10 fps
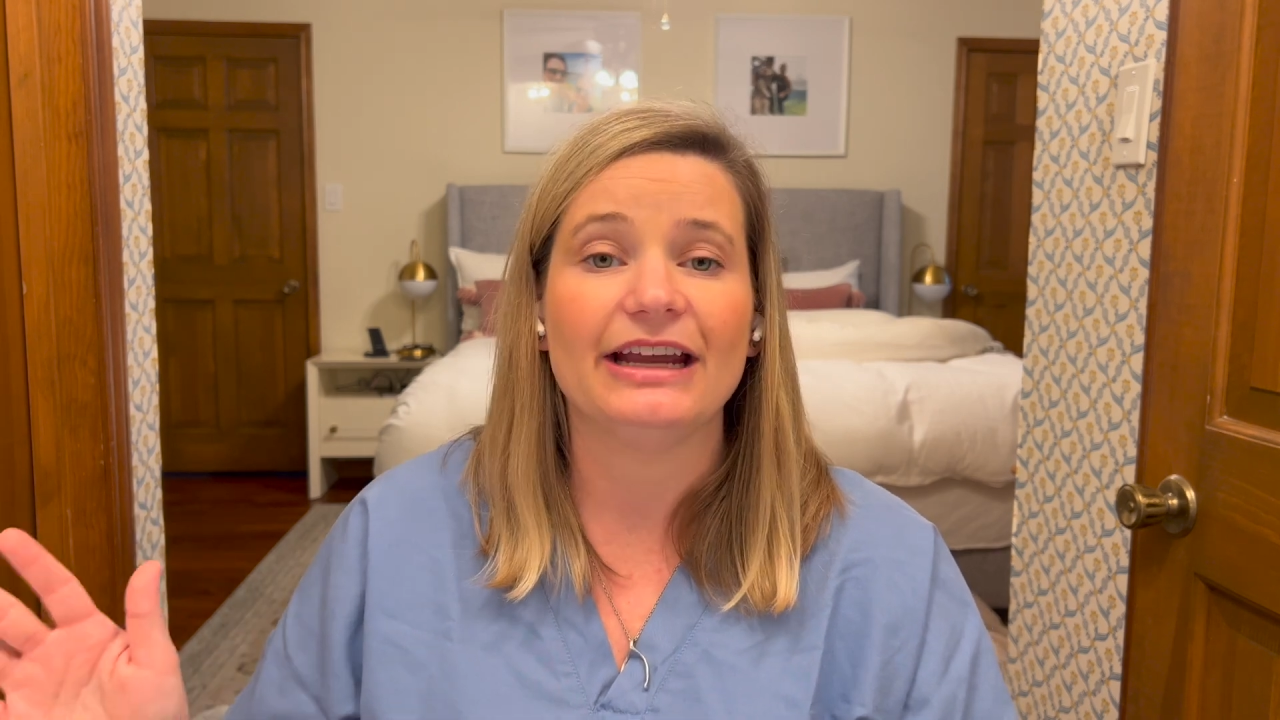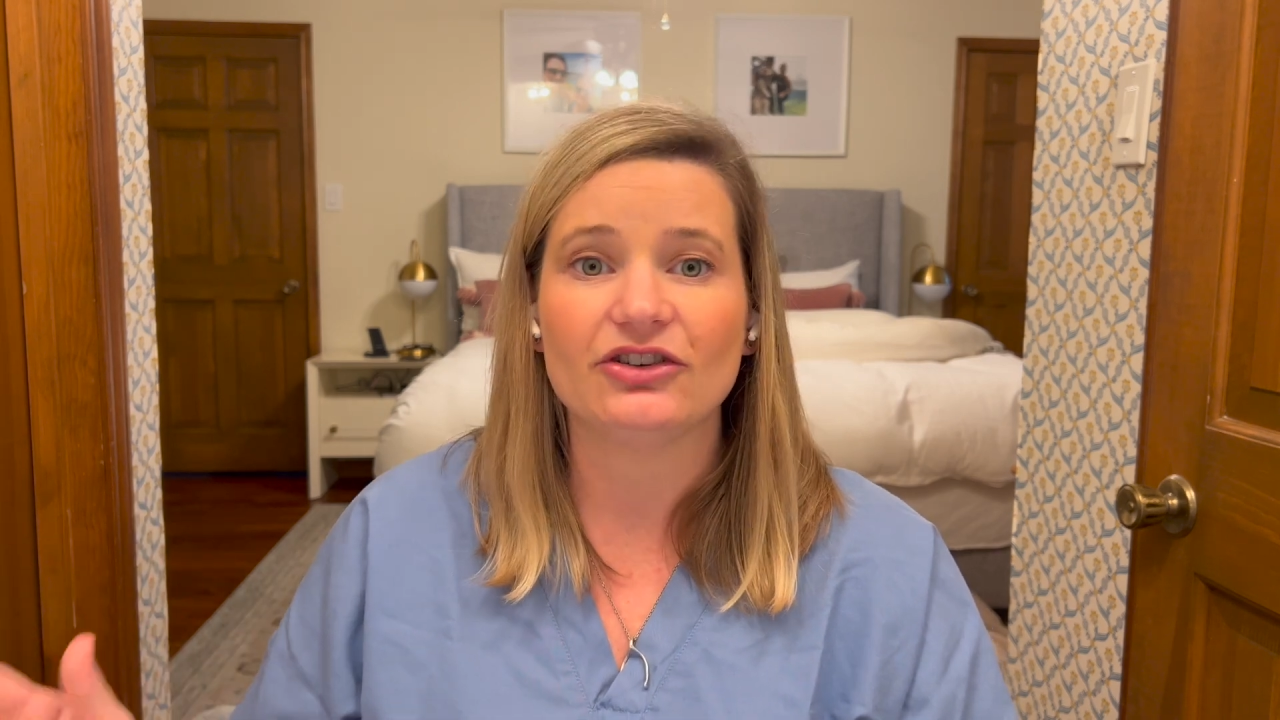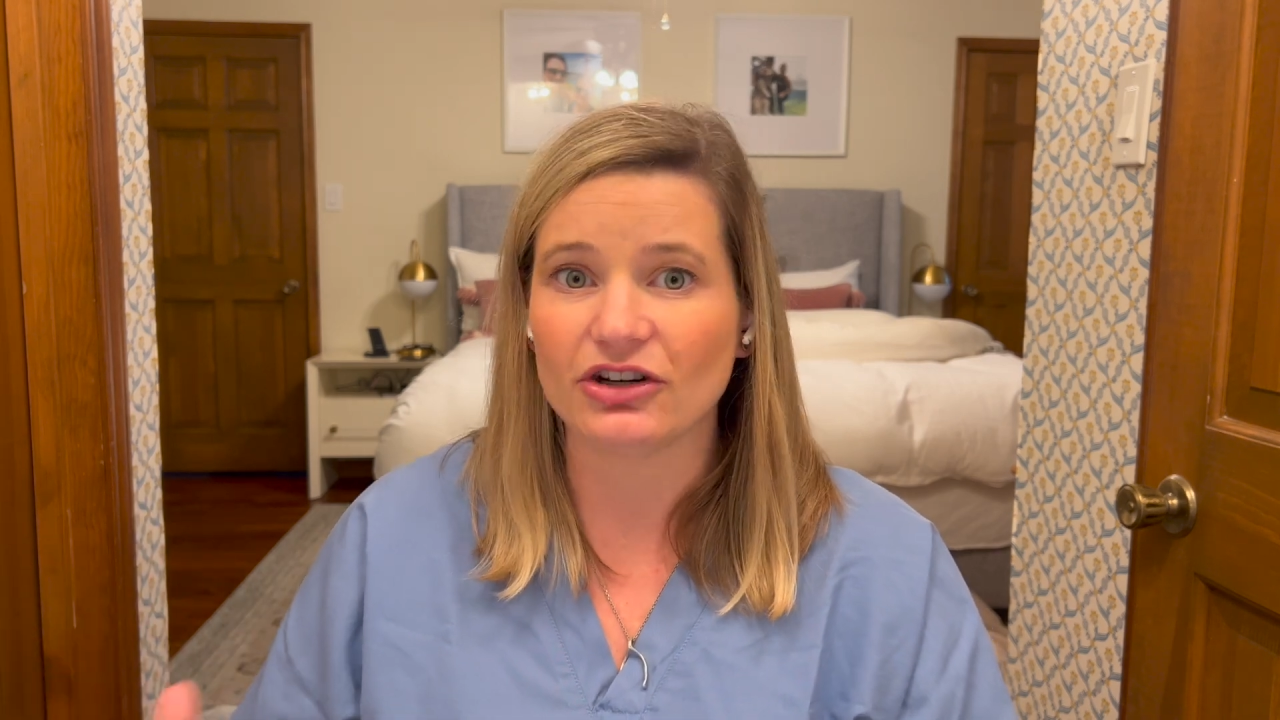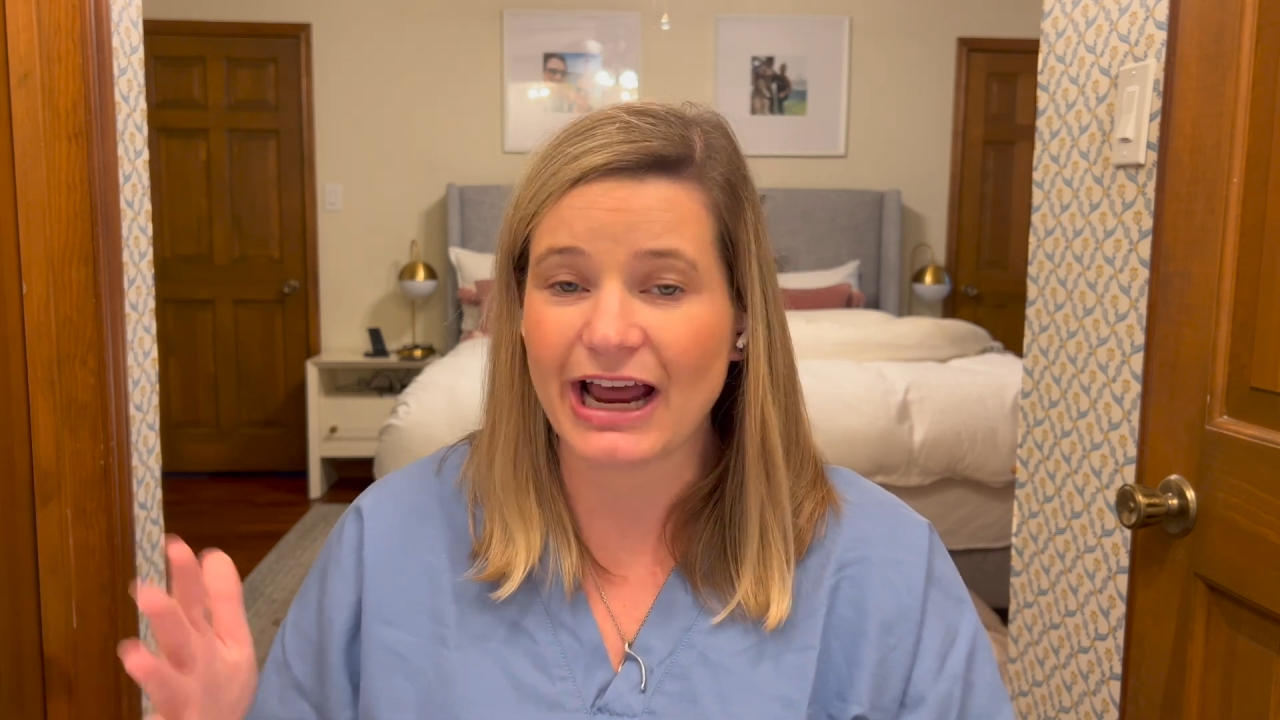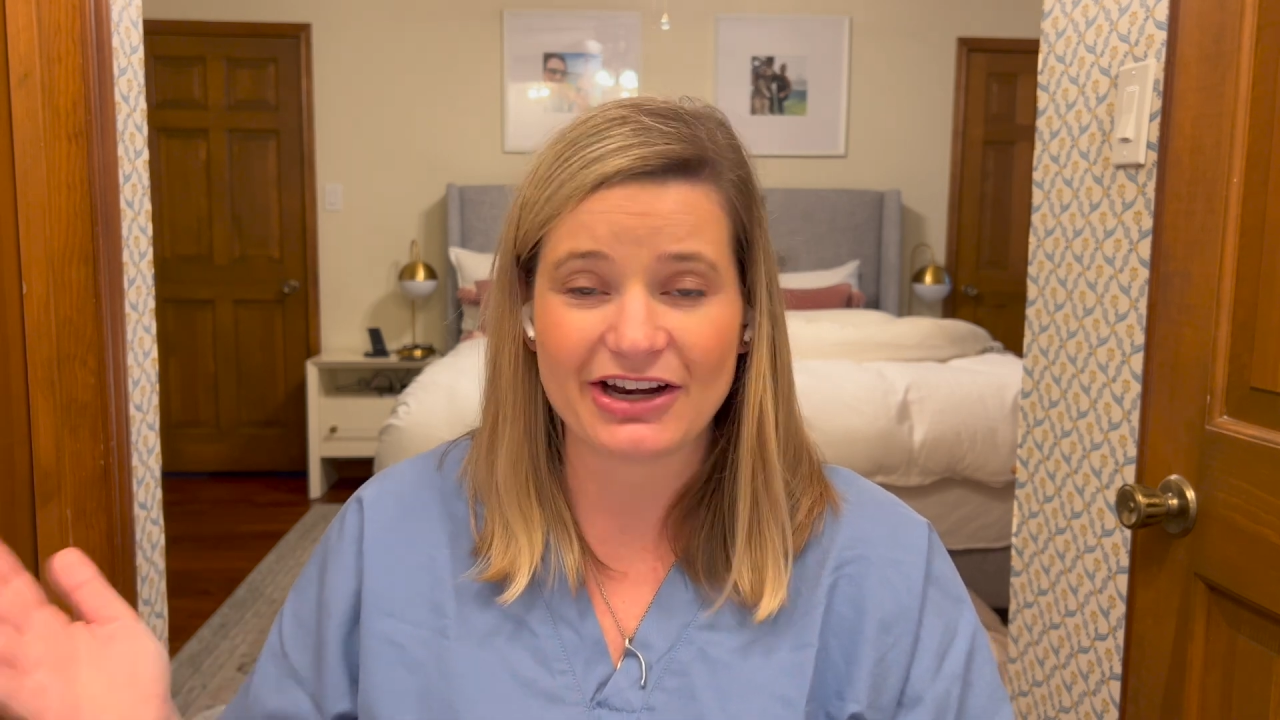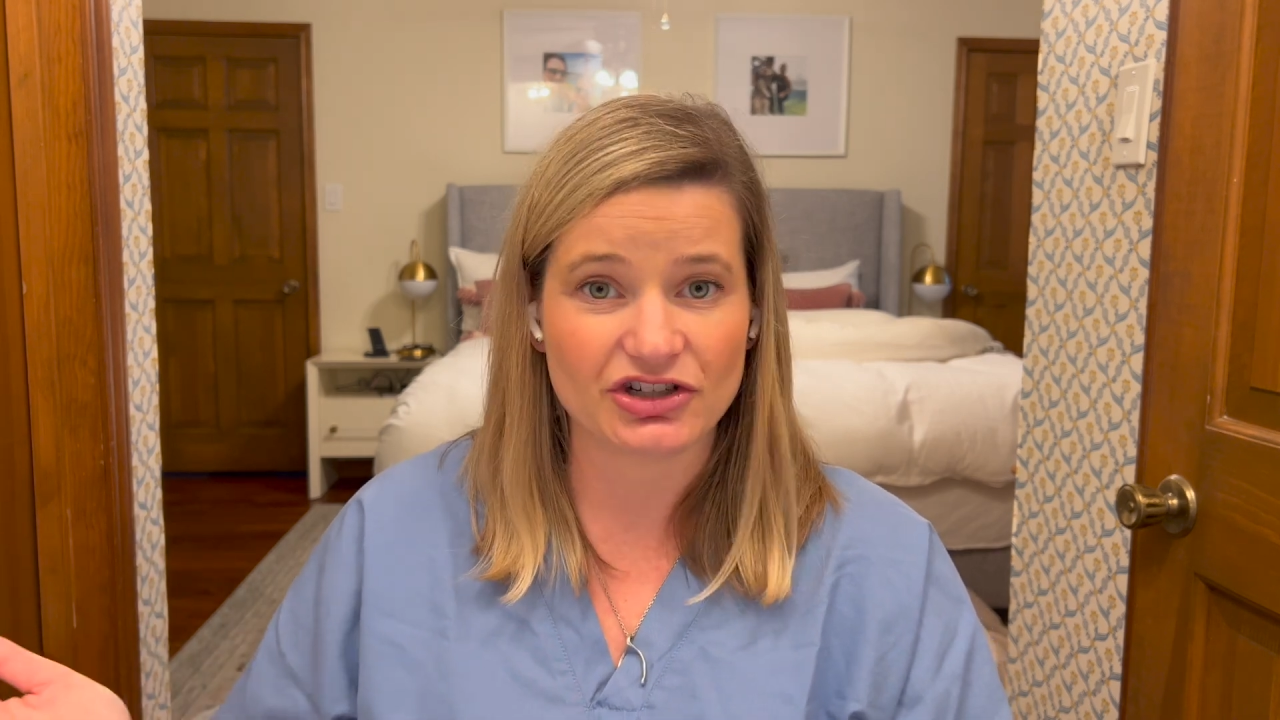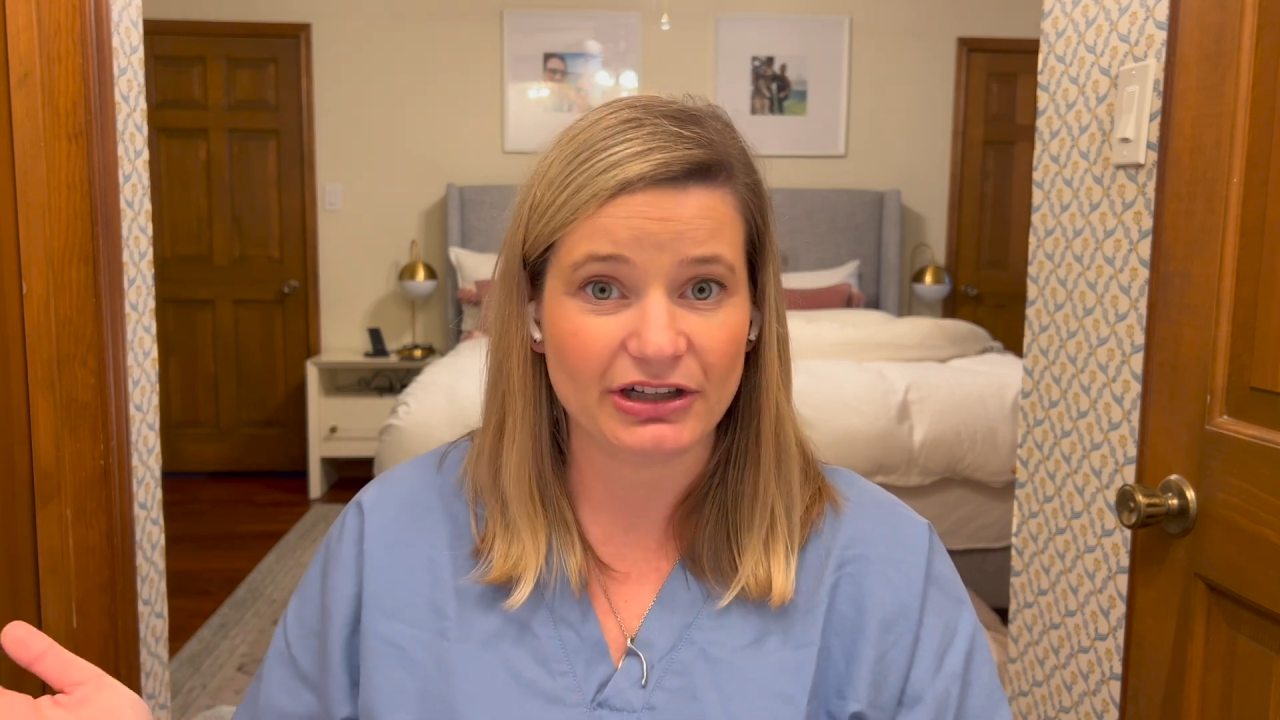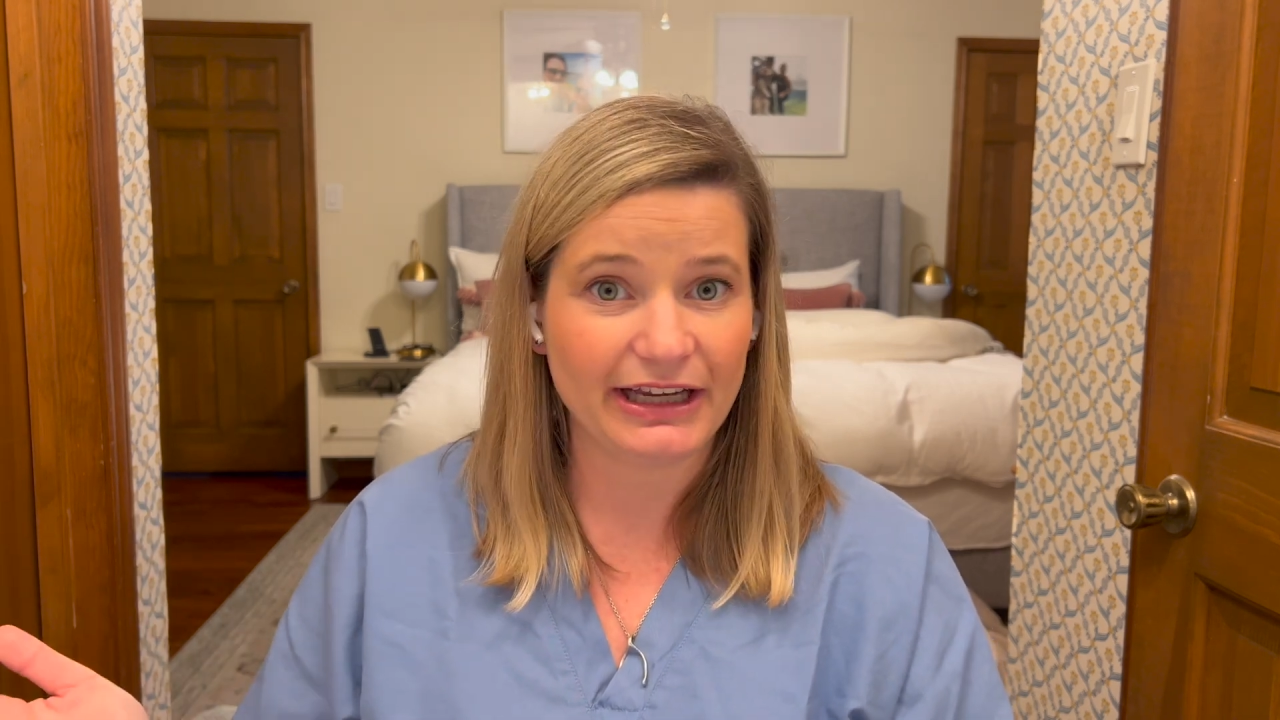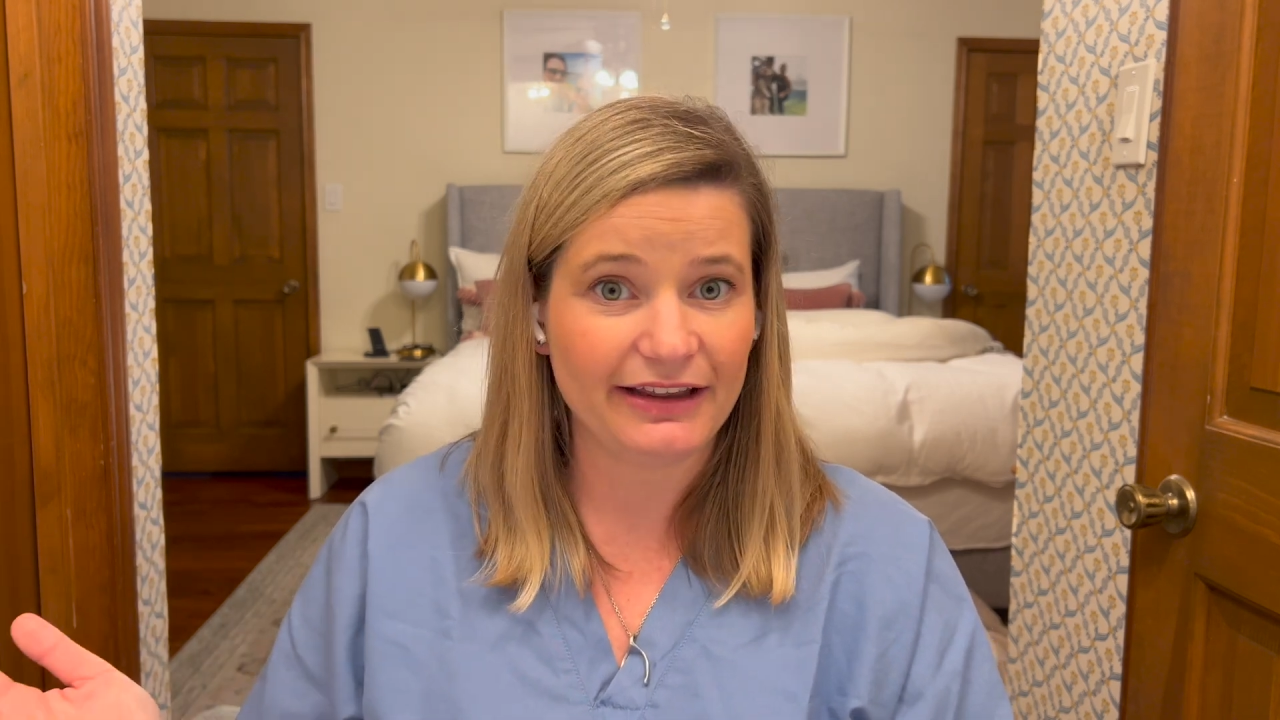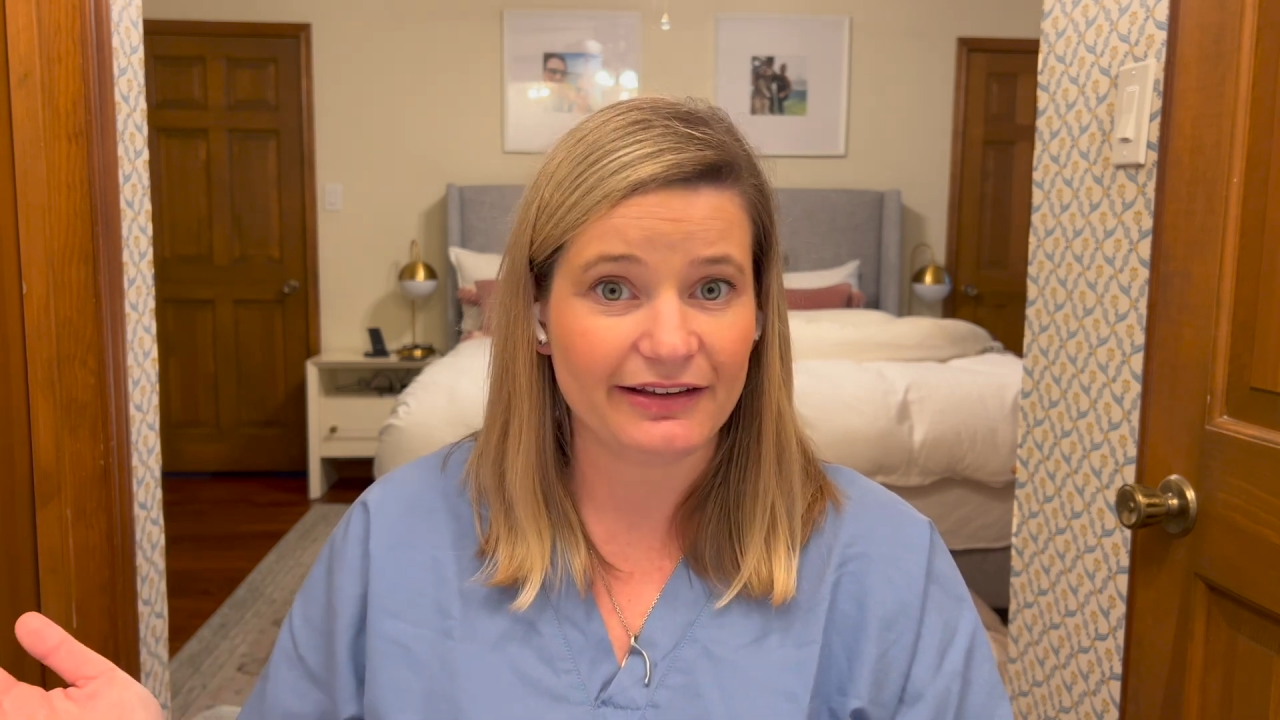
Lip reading: internationally.